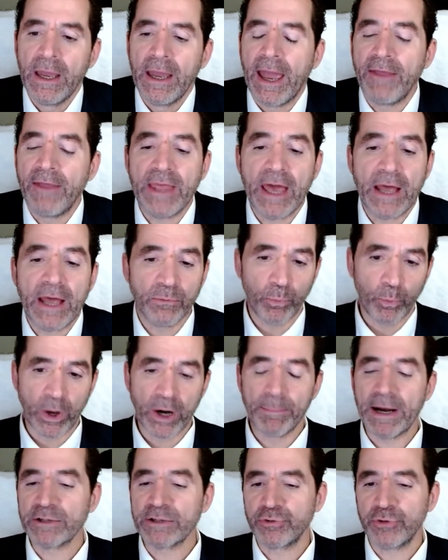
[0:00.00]
And then what
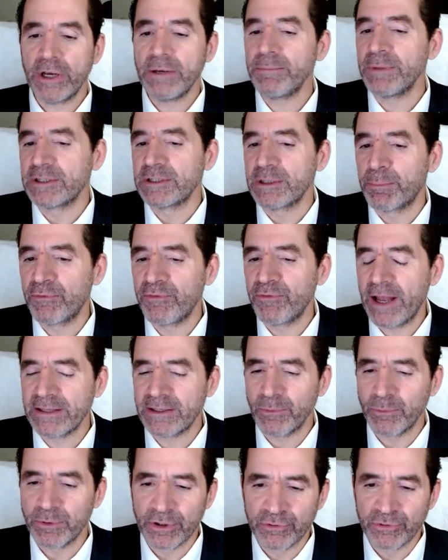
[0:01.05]
about treatment to prevent it
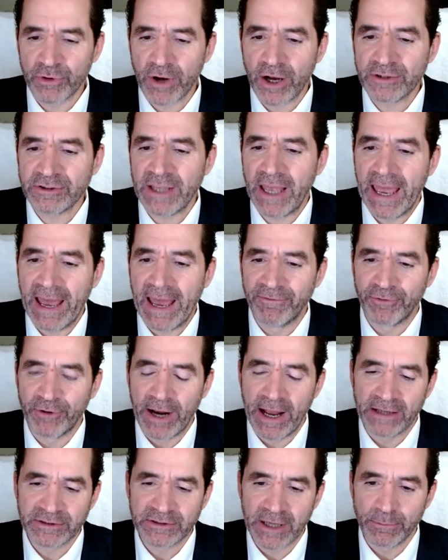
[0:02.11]
with the drugs they have for
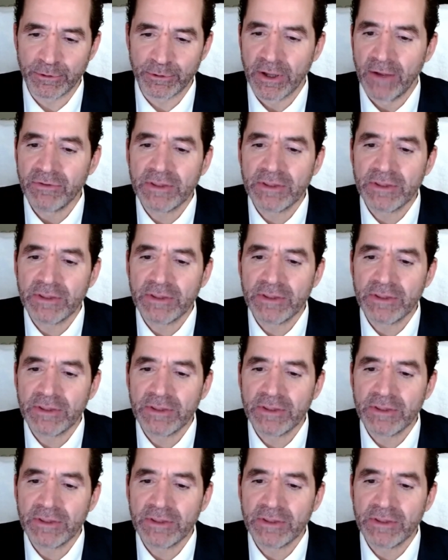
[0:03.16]
Alzheimer's?